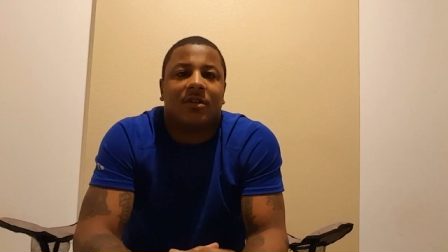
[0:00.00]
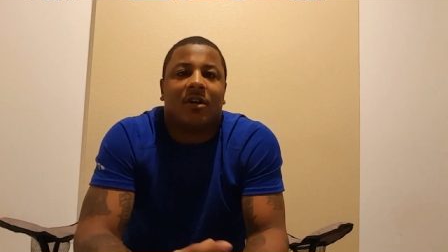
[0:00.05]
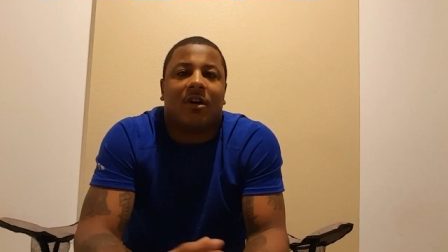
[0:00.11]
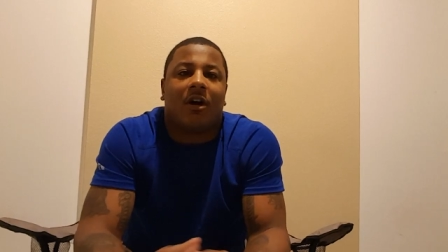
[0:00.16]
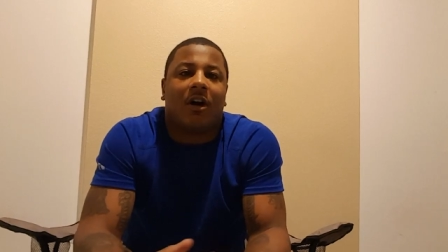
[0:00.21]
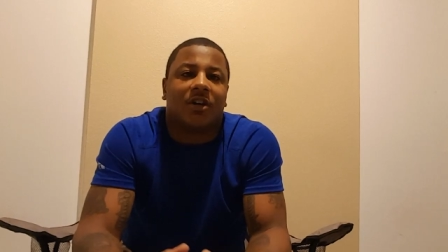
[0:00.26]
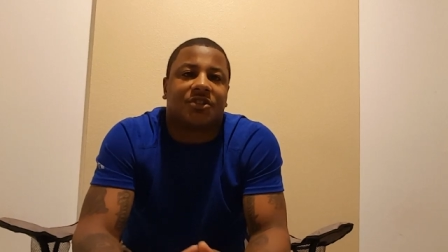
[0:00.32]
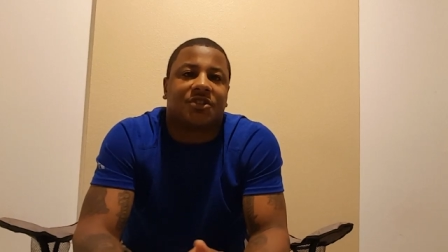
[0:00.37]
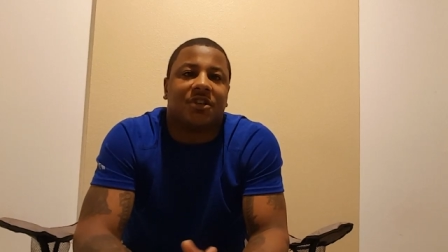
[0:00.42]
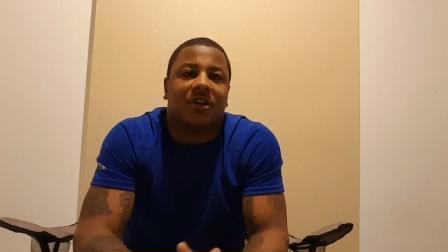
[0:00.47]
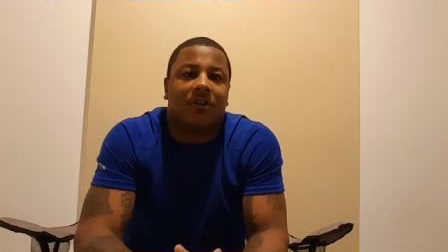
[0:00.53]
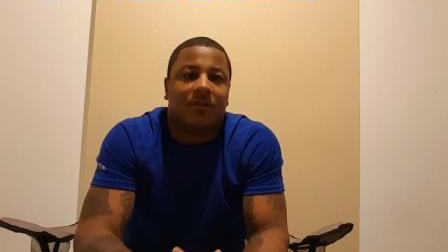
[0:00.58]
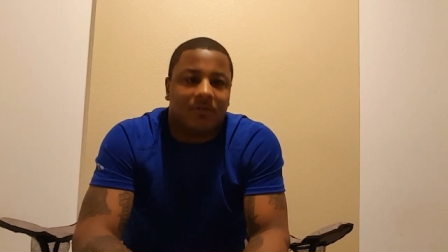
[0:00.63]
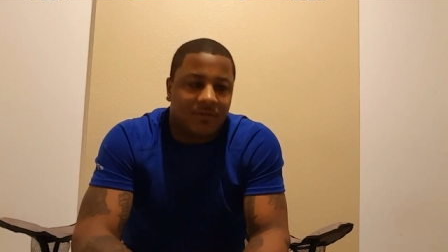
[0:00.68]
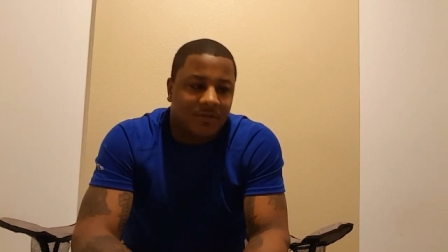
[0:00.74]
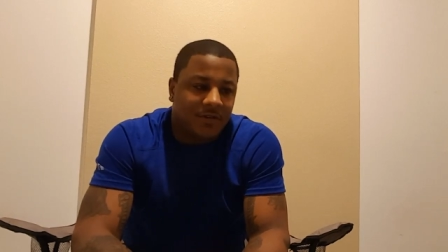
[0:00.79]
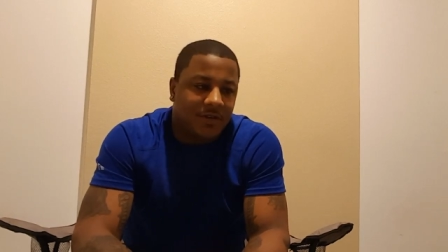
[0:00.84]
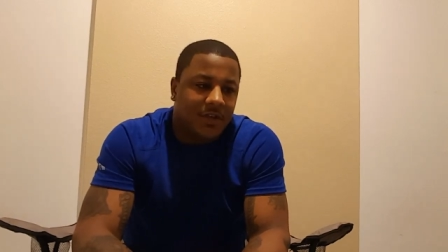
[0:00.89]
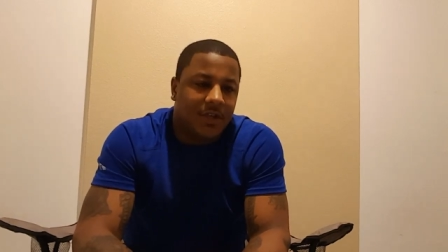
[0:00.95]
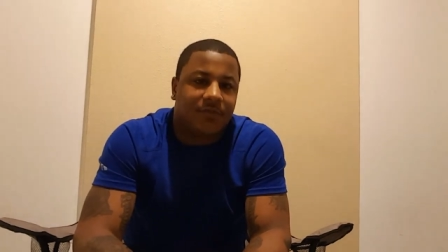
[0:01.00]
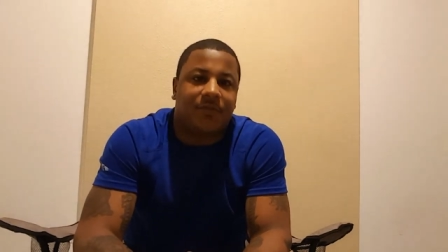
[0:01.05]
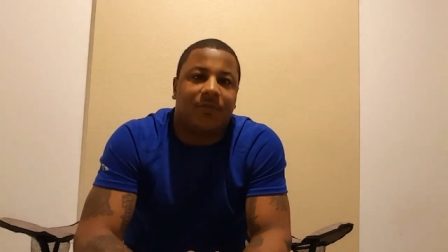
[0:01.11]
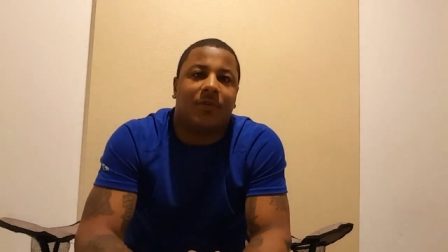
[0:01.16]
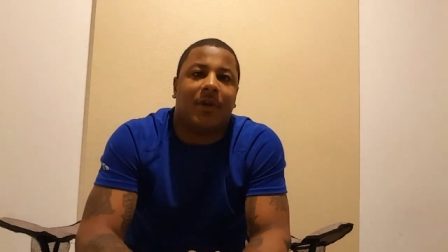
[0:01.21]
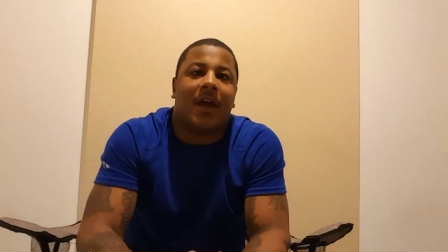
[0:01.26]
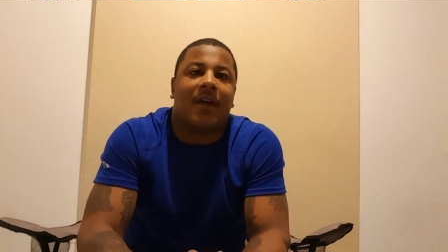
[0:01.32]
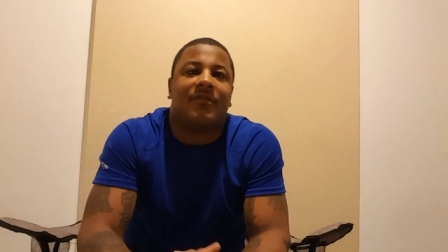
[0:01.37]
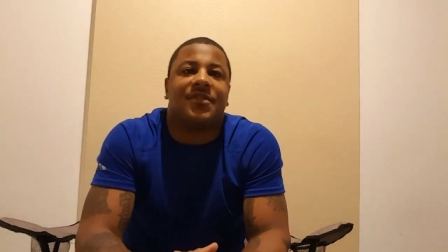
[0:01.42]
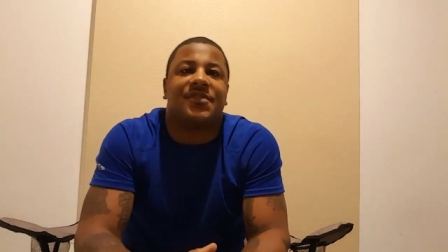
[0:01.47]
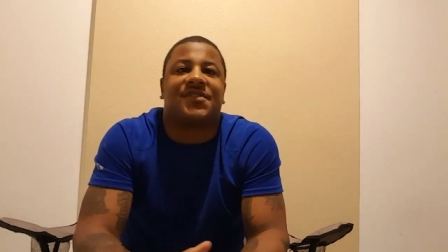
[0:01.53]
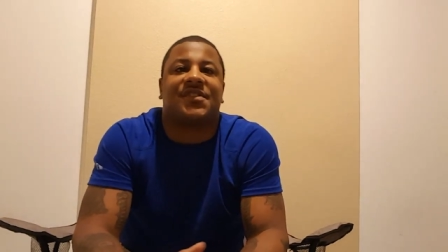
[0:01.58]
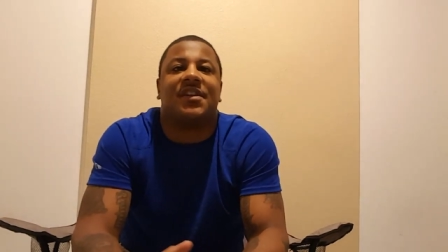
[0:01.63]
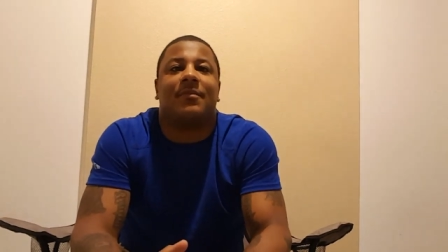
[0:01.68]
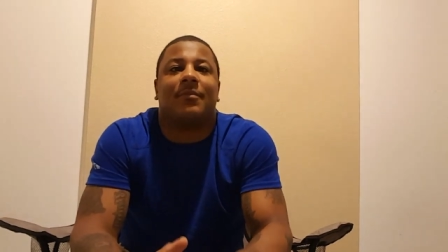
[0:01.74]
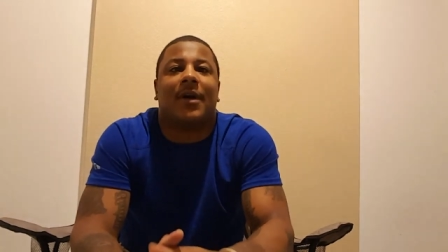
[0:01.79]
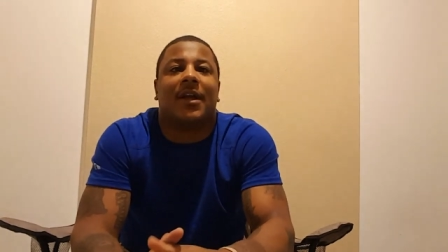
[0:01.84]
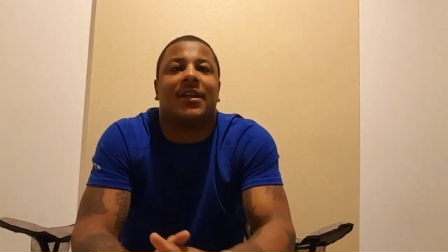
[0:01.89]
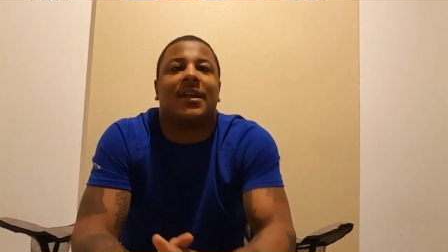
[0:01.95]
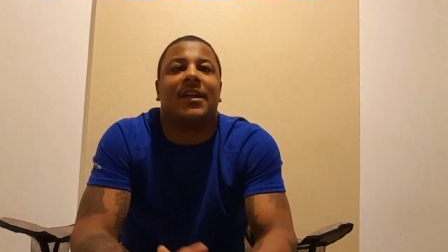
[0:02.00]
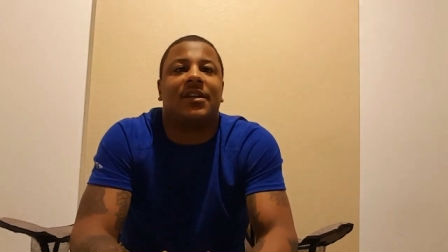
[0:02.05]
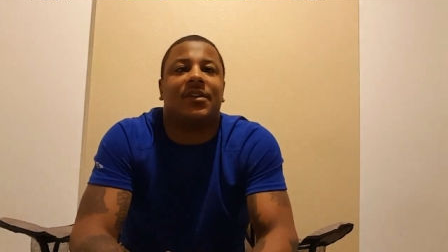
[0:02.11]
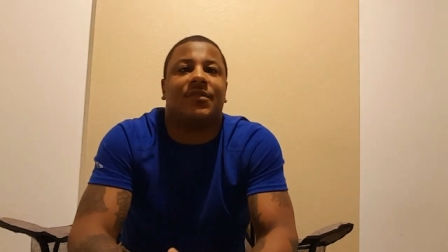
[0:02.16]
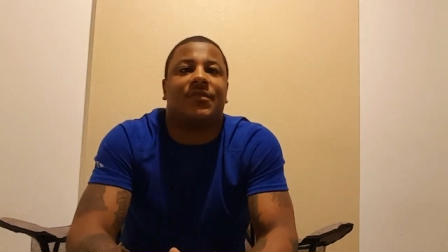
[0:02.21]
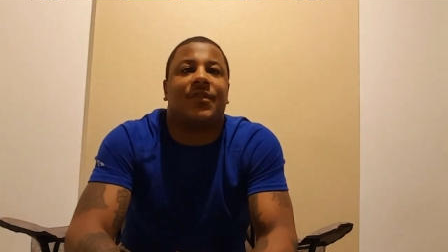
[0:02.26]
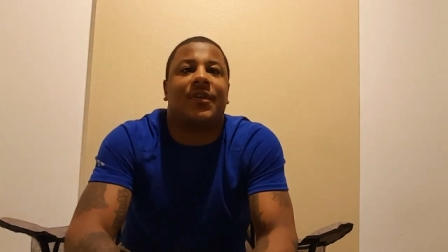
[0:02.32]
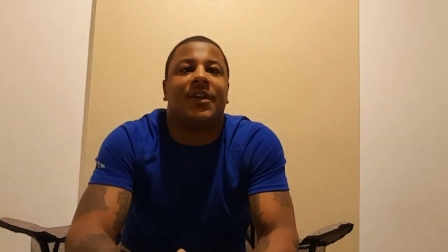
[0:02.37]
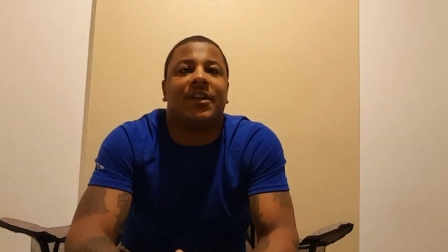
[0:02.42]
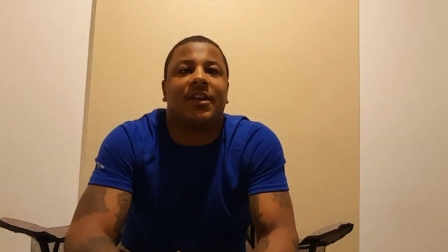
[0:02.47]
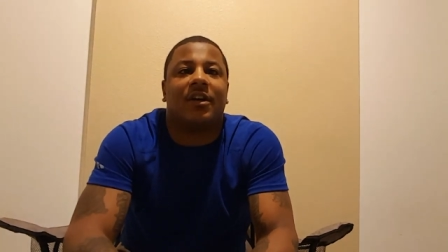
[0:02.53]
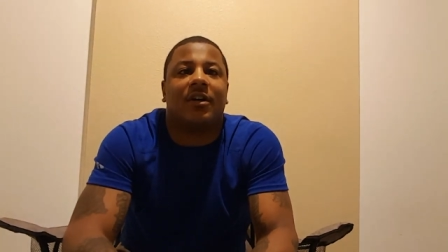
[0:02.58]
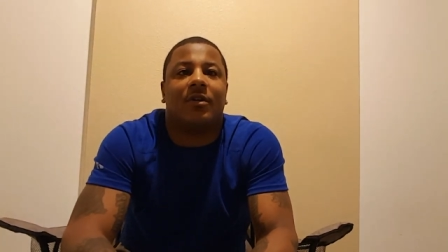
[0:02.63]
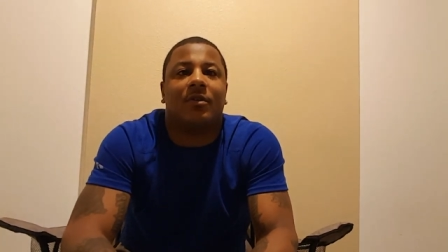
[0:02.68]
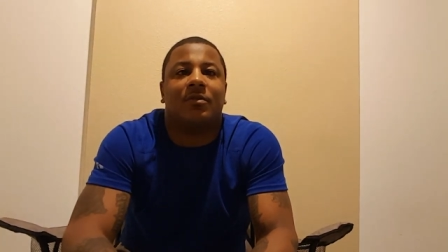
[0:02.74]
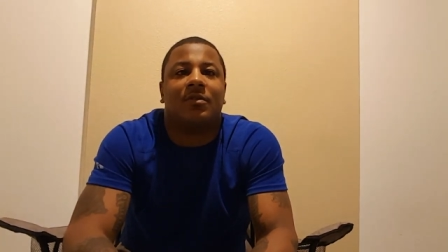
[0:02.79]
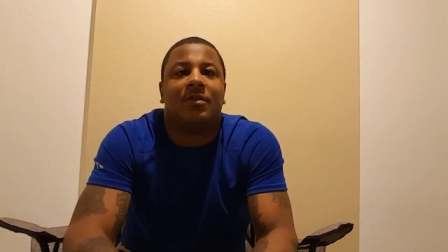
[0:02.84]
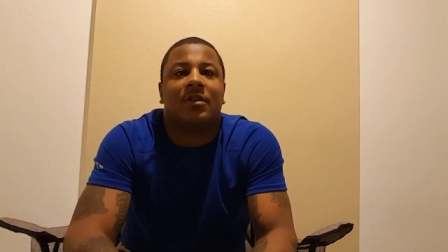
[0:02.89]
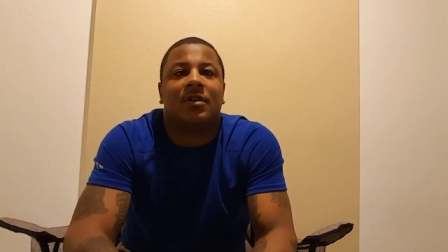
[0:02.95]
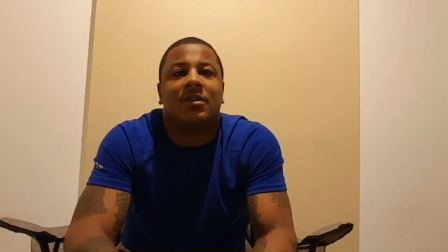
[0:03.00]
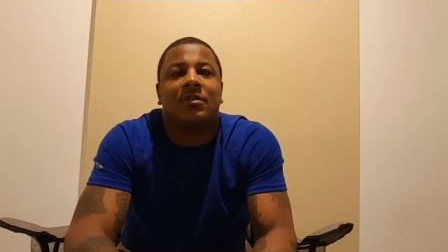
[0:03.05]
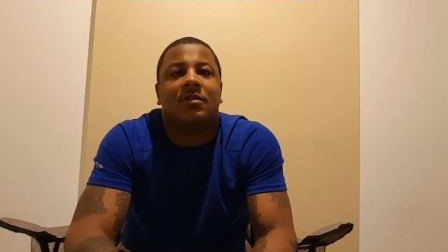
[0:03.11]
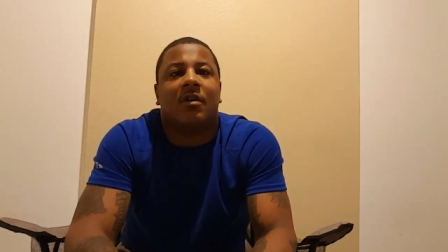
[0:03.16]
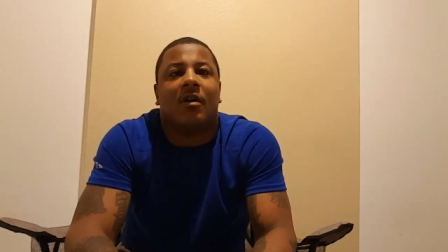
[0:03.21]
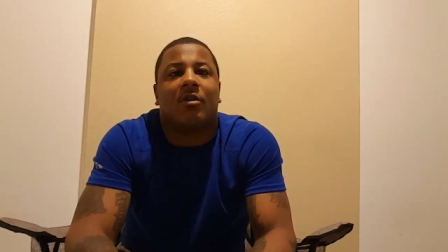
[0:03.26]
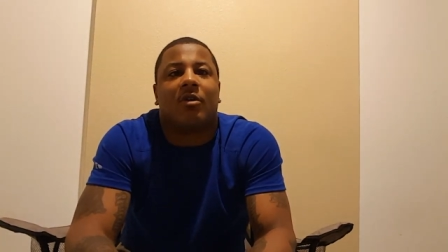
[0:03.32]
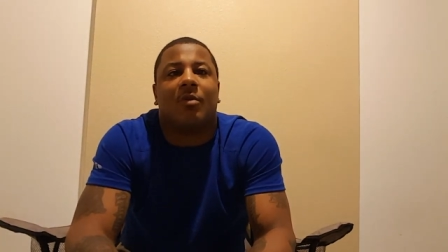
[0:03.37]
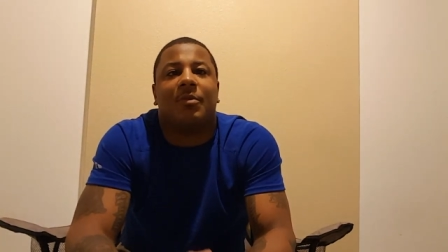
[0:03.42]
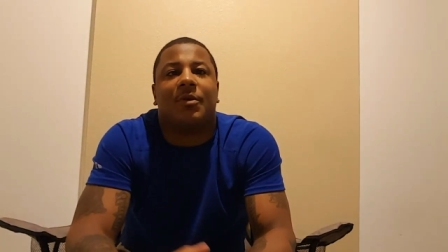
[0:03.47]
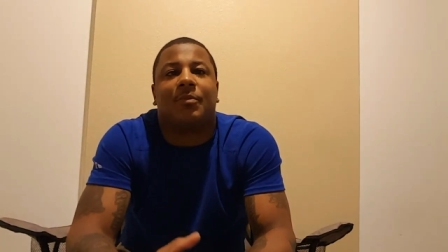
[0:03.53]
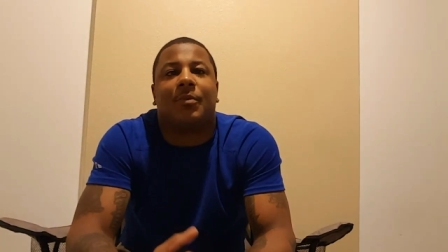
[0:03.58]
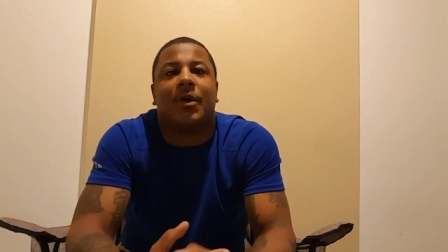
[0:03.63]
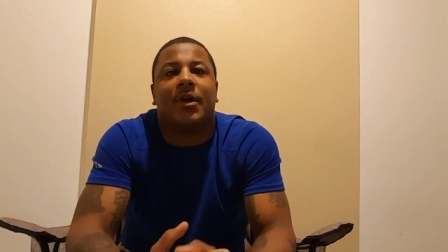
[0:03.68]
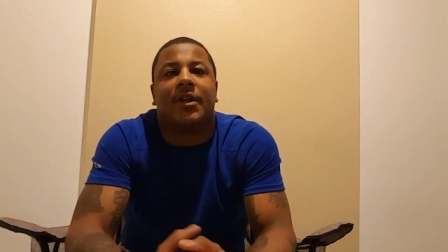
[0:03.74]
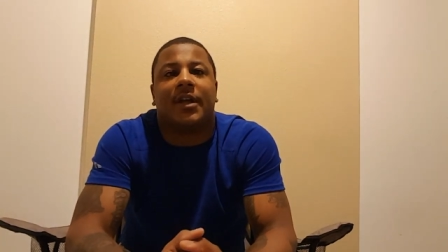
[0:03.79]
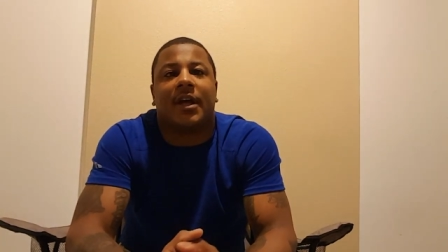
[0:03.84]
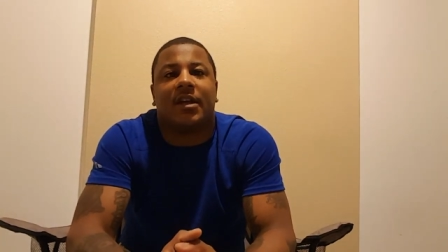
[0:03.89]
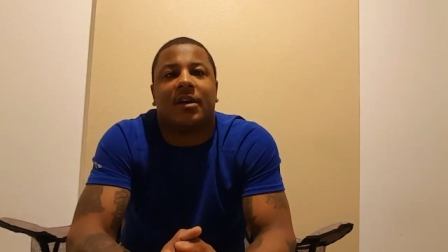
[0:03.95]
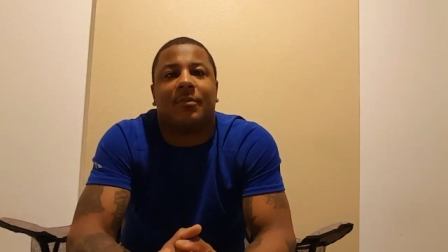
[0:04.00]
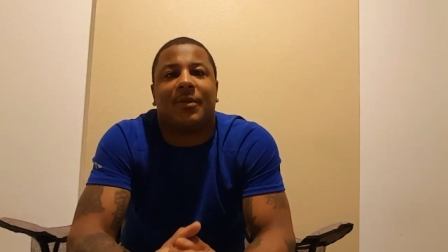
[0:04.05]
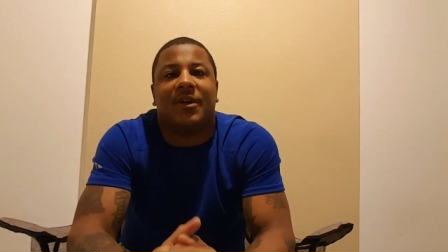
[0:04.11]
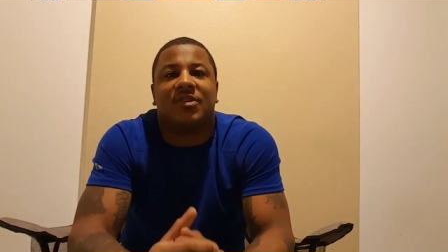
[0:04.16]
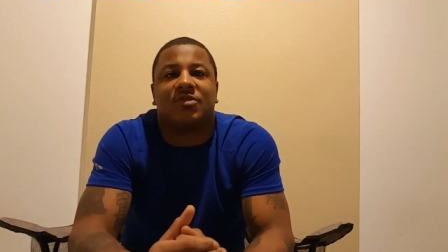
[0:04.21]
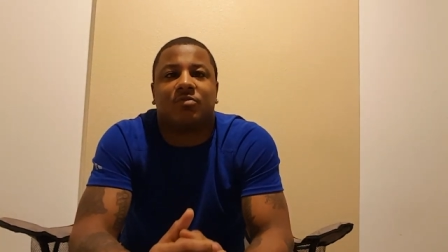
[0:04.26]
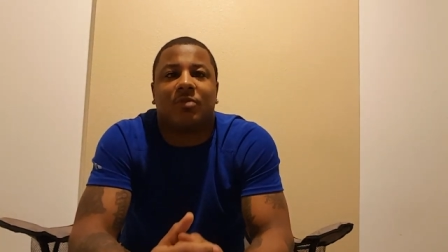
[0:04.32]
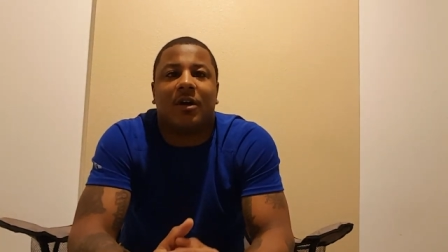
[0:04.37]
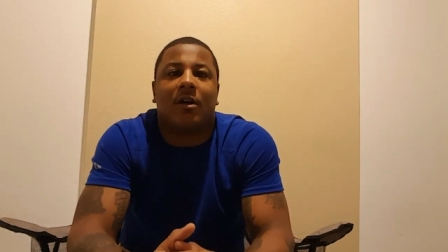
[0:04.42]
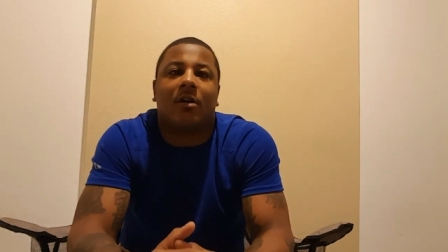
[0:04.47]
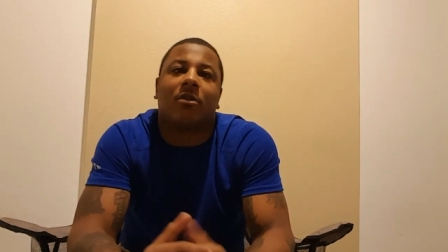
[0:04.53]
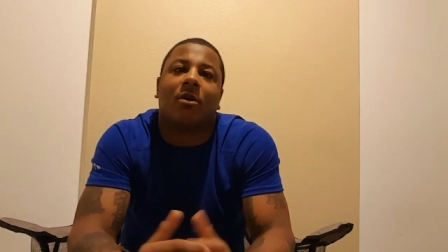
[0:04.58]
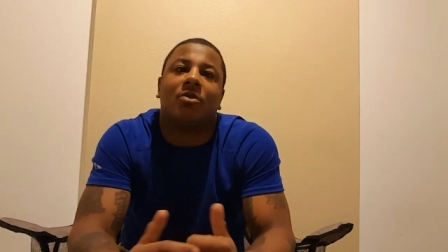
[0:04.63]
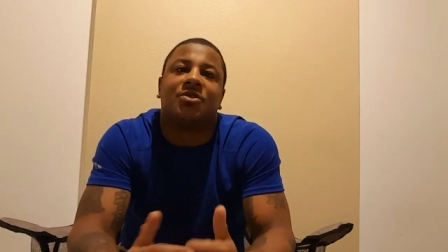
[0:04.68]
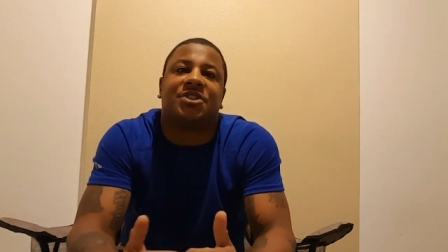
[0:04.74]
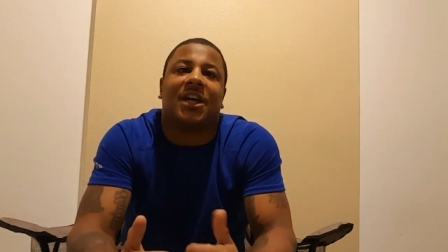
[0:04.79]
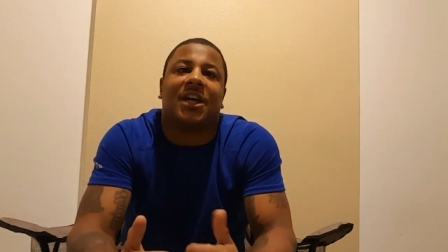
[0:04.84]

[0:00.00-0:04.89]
Also, if you haven't seen my latest video, I'm going to be putting that up as well. Go